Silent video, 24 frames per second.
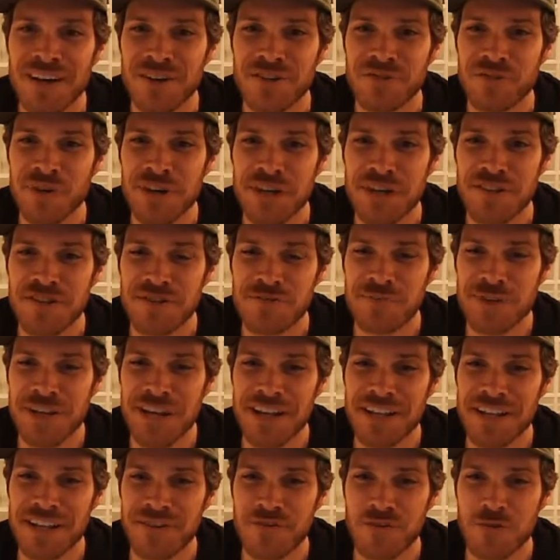Ricky
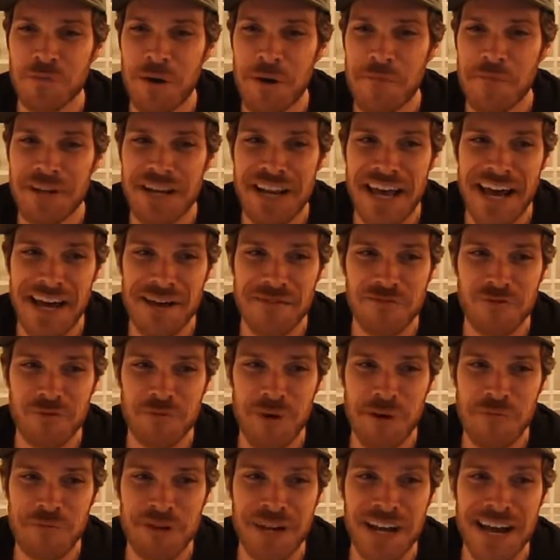Spinelli, remember
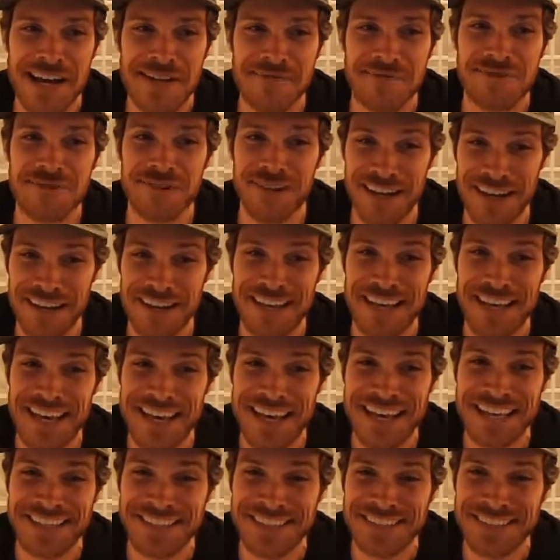Napster? Hell yeah,
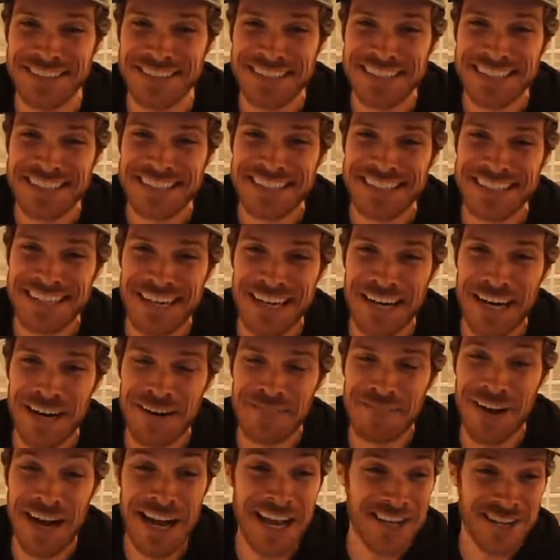I do.
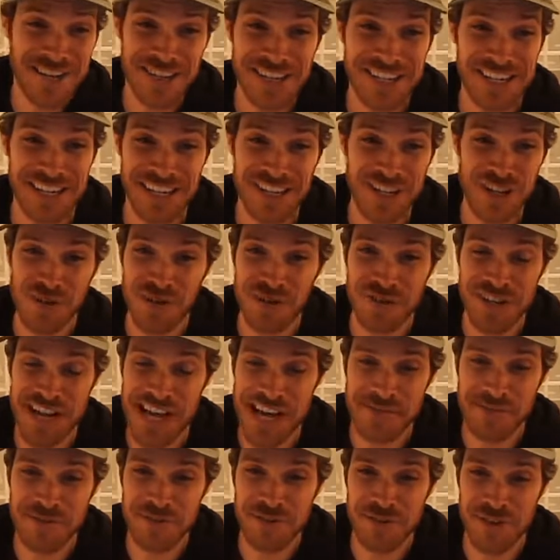I actually didn't use
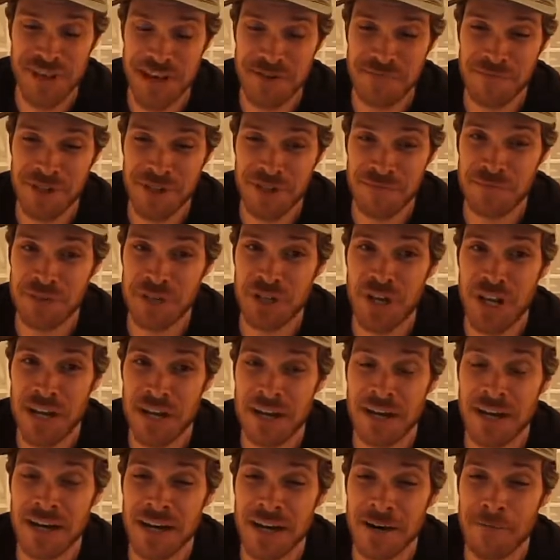Napster that much, but
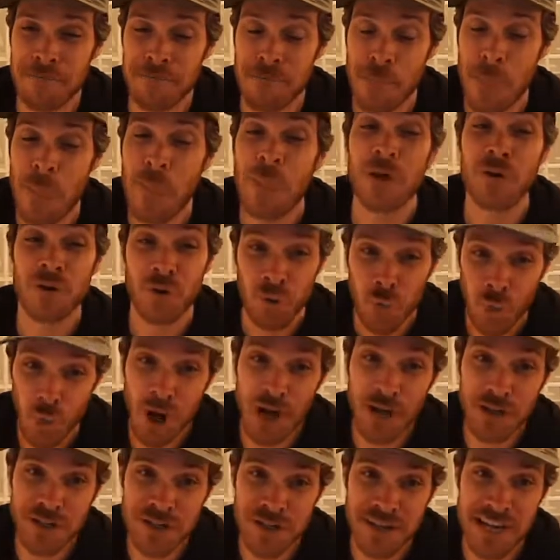
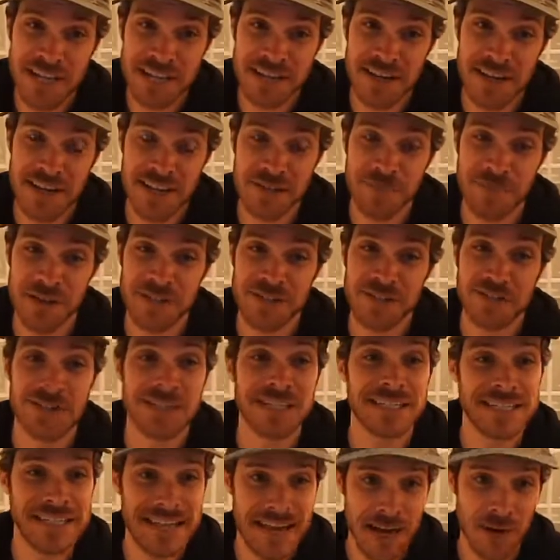watch that
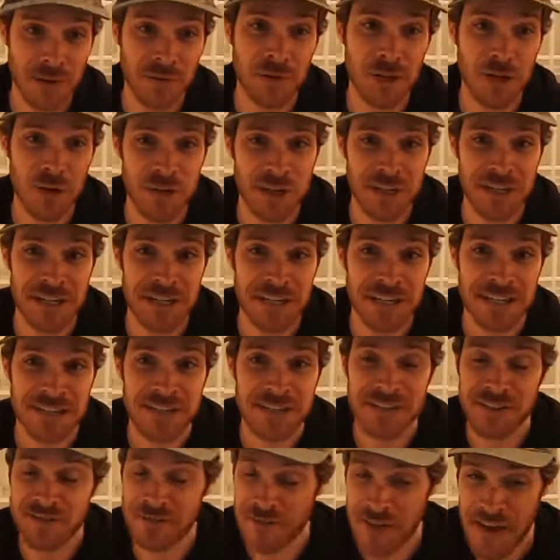documentary, download it.
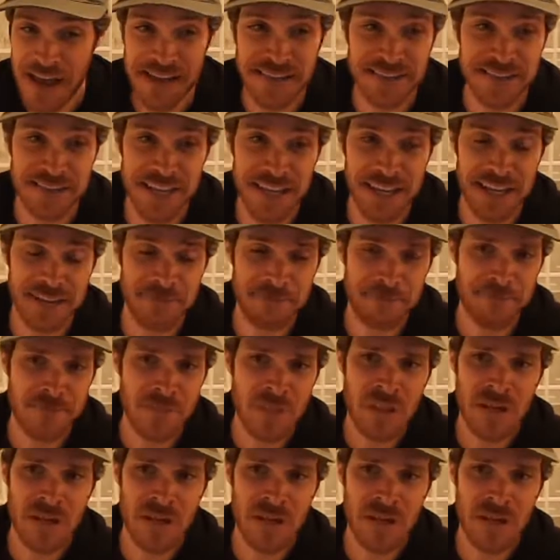It's fascinating.